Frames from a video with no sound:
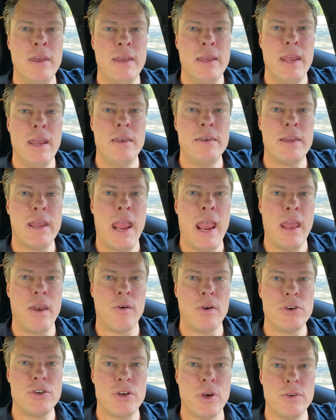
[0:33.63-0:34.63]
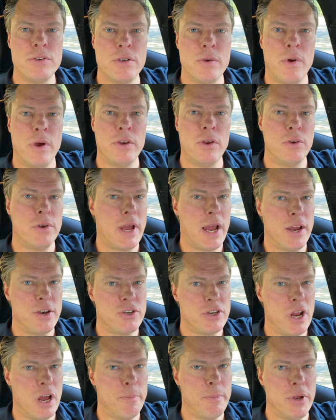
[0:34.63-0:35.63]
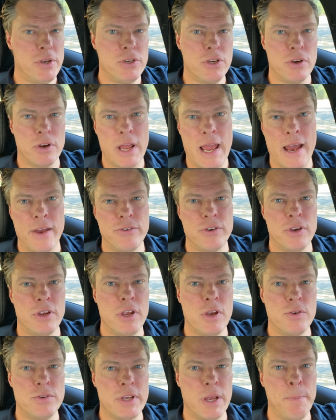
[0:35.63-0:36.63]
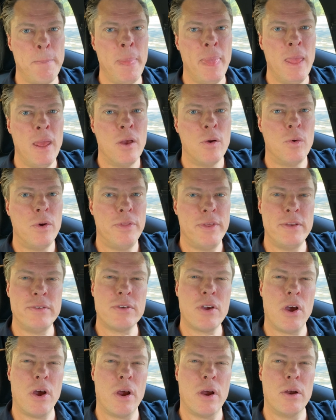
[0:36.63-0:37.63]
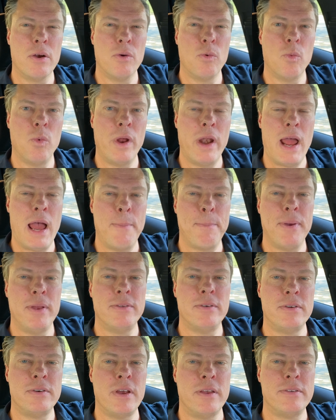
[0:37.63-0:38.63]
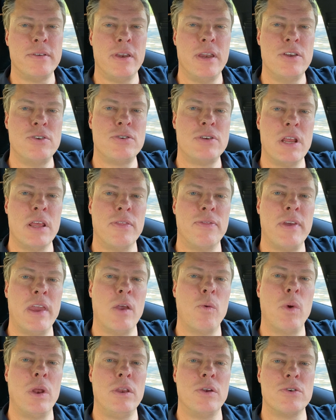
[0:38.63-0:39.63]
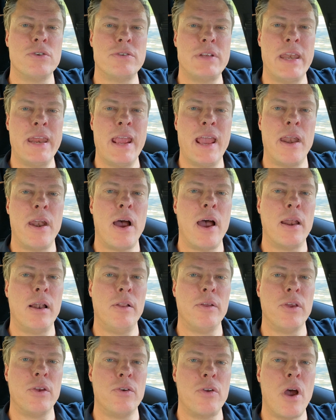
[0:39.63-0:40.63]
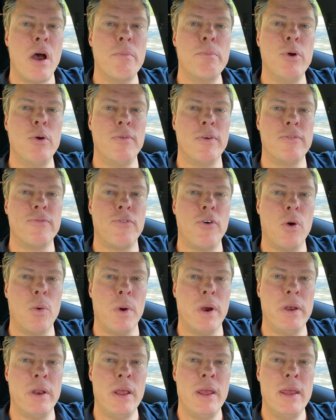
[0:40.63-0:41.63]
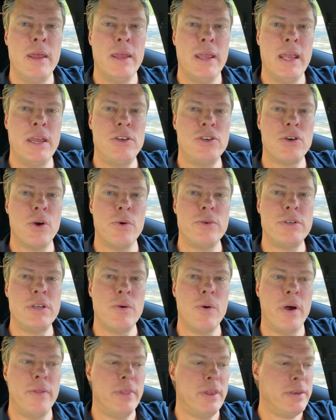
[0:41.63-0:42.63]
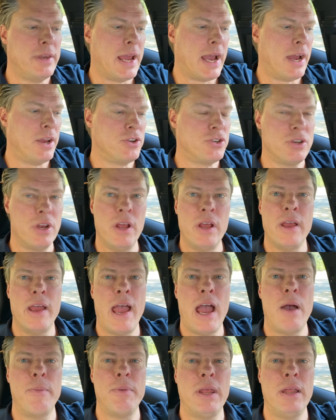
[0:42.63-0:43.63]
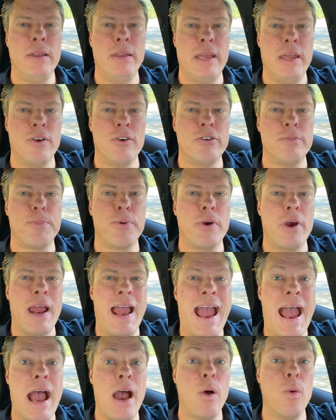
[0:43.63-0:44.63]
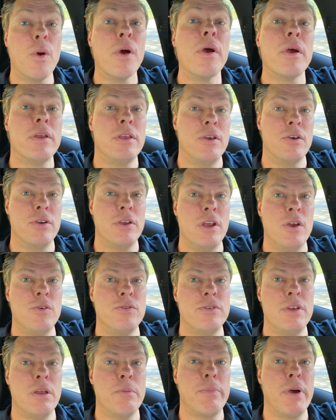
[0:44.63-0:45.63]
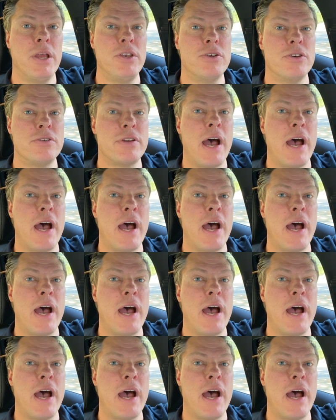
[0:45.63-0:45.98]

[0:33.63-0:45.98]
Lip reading: indicator. It shows you on your dash how much your gas you're using. Well, this car, what happens, it does an interesting thing when you're sitting at idle, you're not moving forward. It shows you on the dash how many liters per hour you're using by just